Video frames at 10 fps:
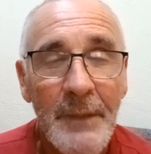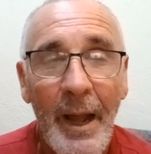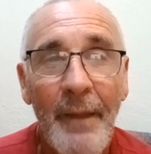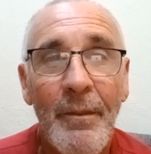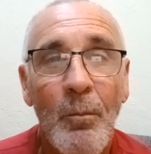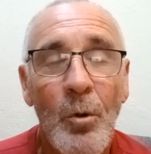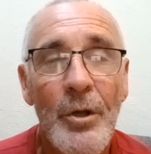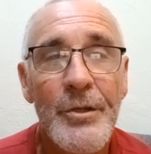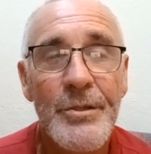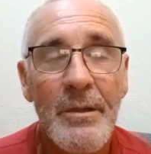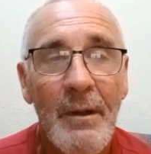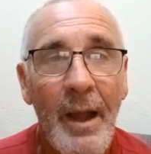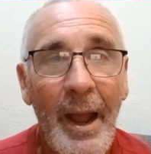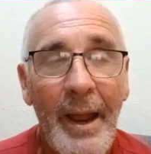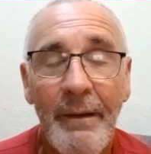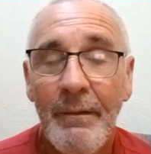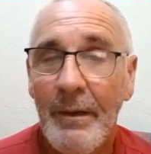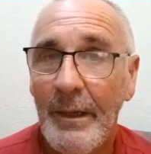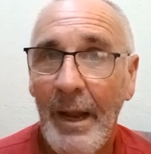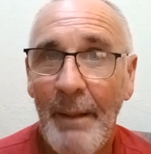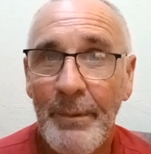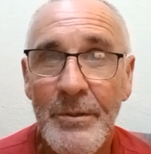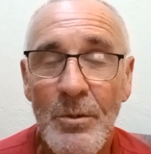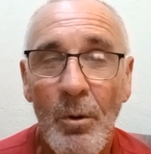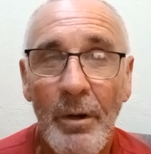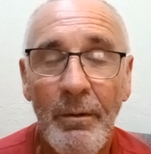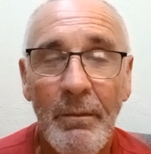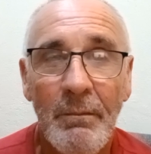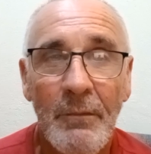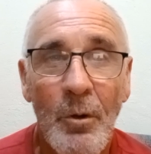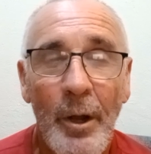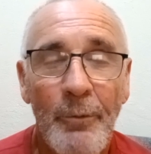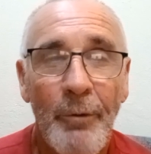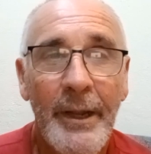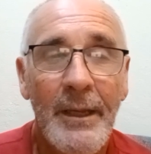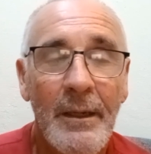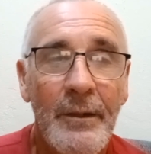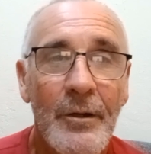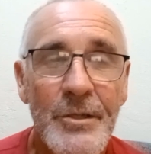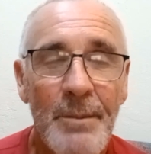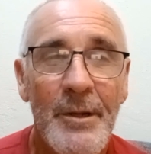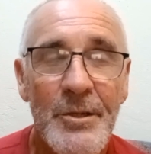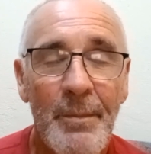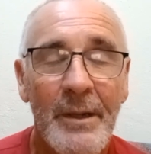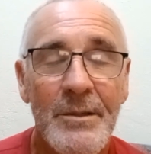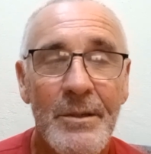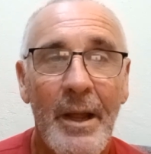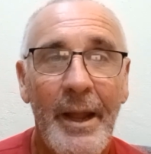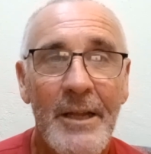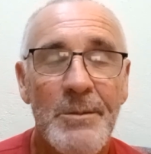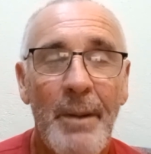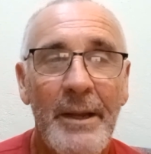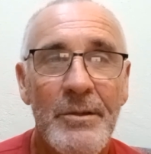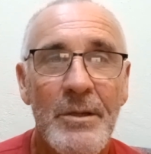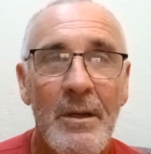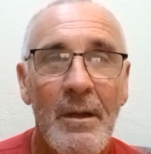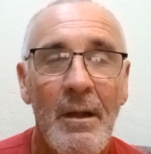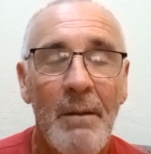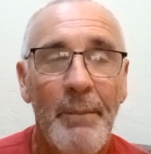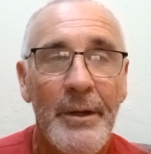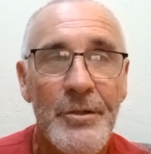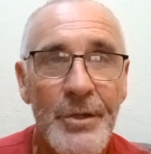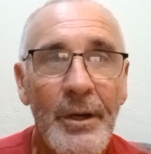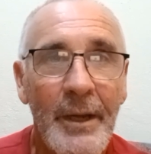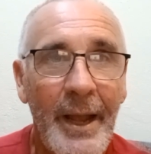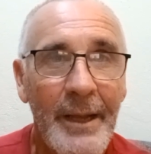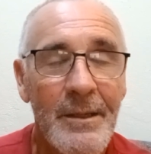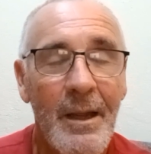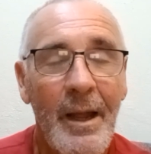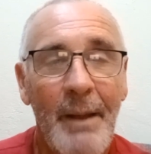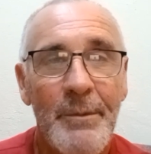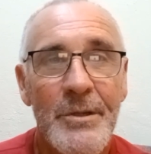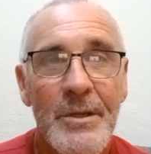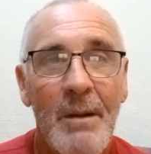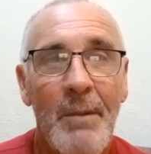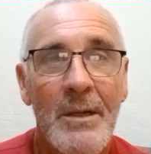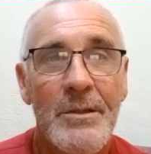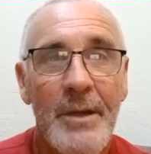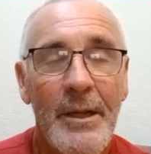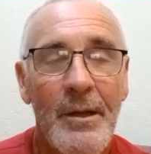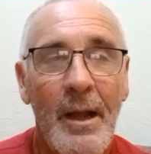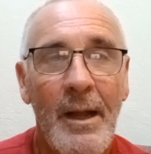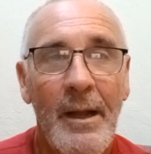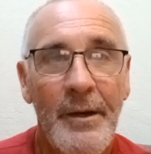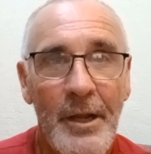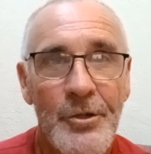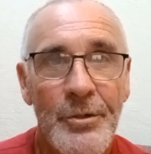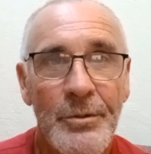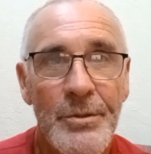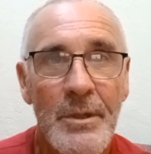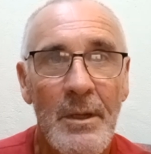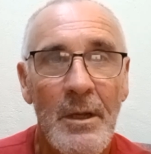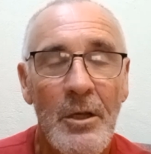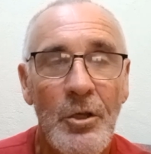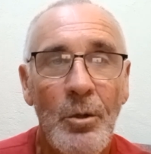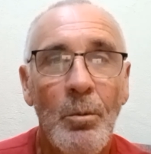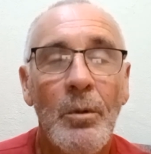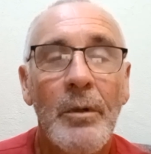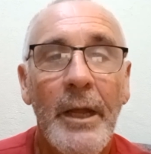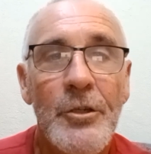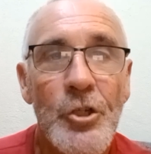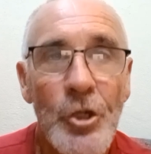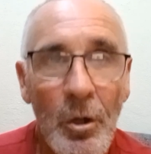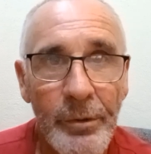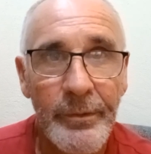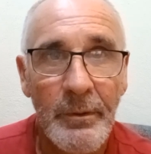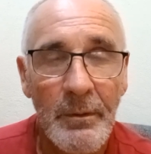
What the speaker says: And the worst, and it happens quite regularly, not so much amongst expats, but it certainly happens amongst nationals, you will get shot.